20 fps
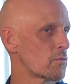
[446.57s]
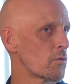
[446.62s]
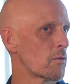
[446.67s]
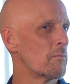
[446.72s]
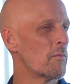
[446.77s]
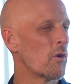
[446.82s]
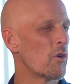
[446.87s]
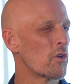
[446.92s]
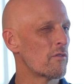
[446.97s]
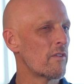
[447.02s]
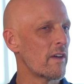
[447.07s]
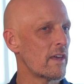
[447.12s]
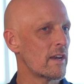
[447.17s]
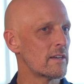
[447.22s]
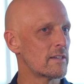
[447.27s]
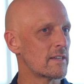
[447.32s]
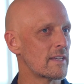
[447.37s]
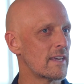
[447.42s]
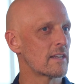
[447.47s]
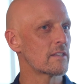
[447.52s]
We're
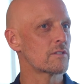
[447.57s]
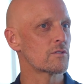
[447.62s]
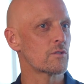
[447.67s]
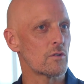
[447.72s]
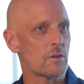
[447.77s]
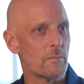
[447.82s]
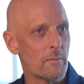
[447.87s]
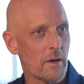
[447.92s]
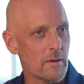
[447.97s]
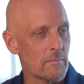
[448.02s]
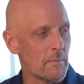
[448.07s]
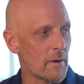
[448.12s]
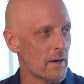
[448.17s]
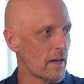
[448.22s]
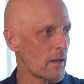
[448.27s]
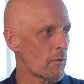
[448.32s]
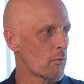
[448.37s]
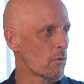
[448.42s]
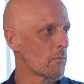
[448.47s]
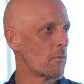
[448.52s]
motivated to get a certain amount of
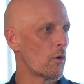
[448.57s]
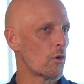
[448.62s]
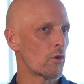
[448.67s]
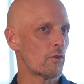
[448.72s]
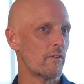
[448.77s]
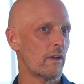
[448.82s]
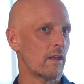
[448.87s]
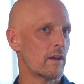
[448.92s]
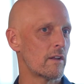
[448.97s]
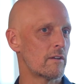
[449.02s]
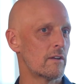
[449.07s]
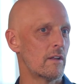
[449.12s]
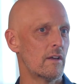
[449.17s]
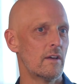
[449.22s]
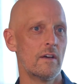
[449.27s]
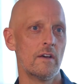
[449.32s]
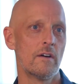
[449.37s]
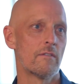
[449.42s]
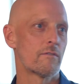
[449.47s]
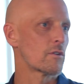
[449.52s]
money. We're motivated
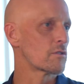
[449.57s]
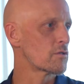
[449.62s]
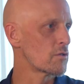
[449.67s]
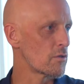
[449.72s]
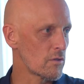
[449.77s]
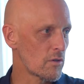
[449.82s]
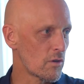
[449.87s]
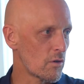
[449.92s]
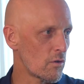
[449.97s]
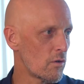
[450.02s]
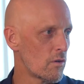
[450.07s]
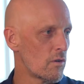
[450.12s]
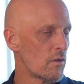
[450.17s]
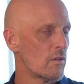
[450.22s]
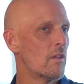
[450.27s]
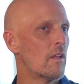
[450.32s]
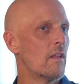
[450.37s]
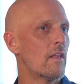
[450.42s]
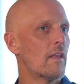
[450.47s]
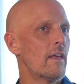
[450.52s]
for a certain goal.